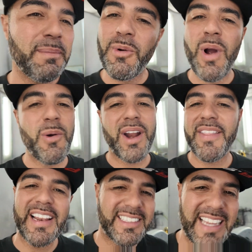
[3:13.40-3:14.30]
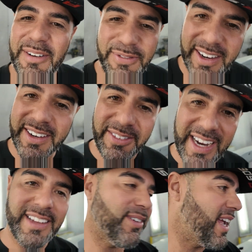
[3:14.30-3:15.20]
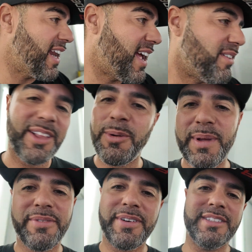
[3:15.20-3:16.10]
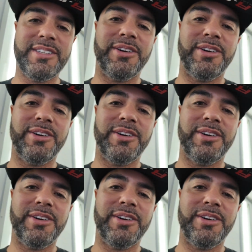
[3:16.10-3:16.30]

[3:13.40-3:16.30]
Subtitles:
but while we're at it, let's have fun, right? We gotta have a little bit of fun. So